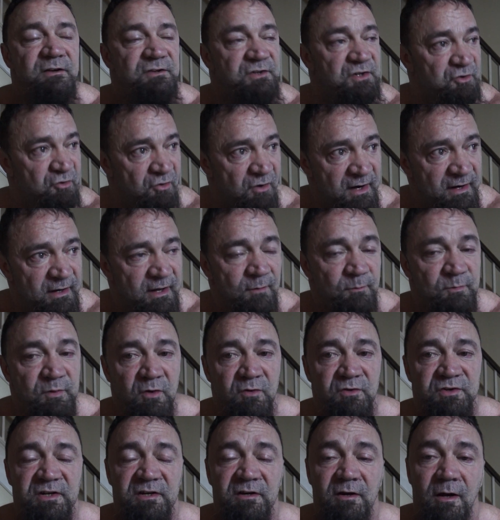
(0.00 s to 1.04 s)
to crank that
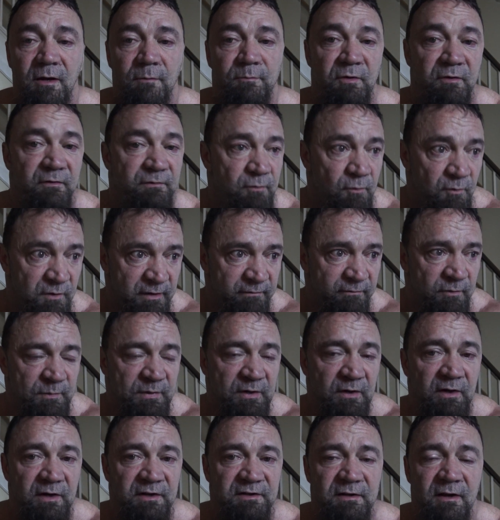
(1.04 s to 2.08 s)
protein up or for whatever
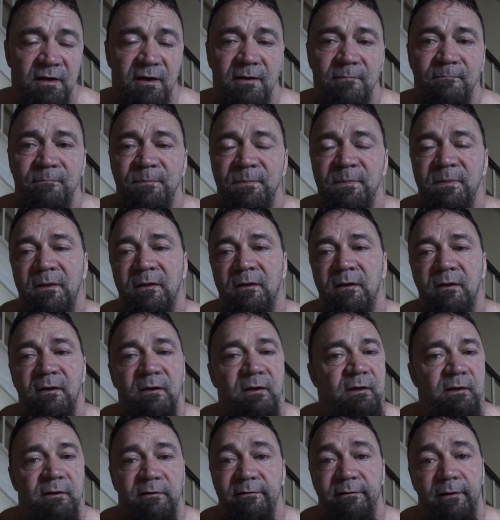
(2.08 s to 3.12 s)
period of time?
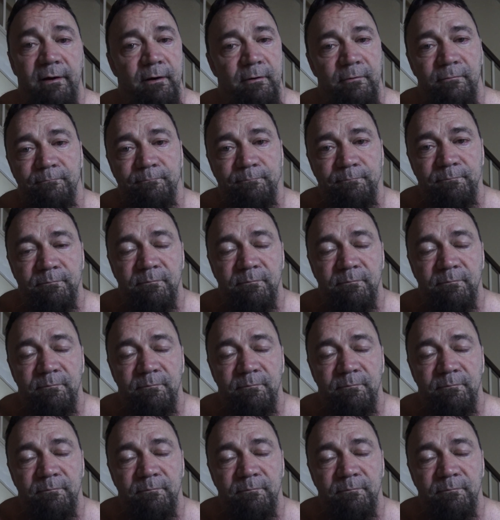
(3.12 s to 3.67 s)
No.